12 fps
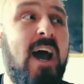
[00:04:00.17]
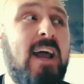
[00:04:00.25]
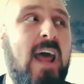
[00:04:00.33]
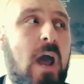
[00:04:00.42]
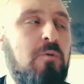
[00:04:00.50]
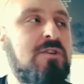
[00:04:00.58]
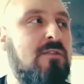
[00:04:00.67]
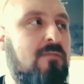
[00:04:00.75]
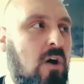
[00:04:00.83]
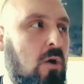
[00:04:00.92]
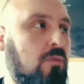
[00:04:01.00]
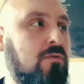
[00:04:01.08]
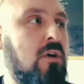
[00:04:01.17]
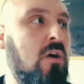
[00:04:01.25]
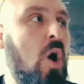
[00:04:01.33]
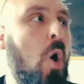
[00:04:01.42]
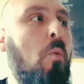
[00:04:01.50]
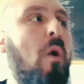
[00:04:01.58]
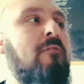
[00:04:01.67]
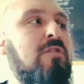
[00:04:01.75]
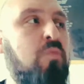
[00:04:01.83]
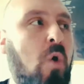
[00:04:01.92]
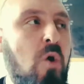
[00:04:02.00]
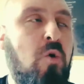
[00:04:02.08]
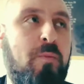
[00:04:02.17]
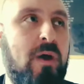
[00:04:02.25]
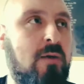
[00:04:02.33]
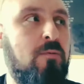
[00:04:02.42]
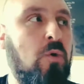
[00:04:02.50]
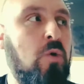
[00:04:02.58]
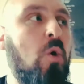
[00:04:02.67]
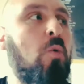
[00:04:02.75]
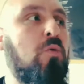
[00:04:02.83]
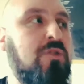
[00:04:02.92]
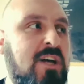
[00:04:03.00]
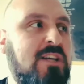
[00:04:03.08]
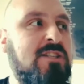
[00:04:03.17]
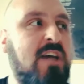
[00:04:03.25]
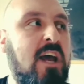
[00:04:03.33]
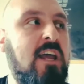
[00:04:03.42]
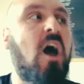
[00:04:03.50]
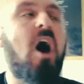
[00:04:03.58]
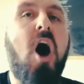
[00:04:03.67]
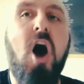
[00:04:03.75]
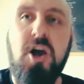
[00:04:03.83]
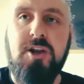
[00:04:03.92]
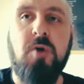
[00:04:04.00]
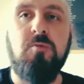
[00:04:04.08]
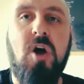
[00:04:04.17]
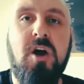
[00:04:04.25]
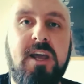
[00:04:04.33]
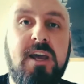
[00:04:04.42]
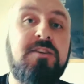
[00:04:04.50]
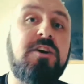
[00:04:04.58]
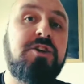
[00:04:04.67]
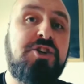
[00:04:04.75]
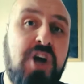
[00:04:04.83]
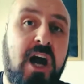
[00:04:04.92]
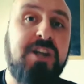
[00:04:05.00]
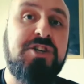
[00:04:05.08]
and how it's evolved. Whereas woke people will just say, I don't like it, change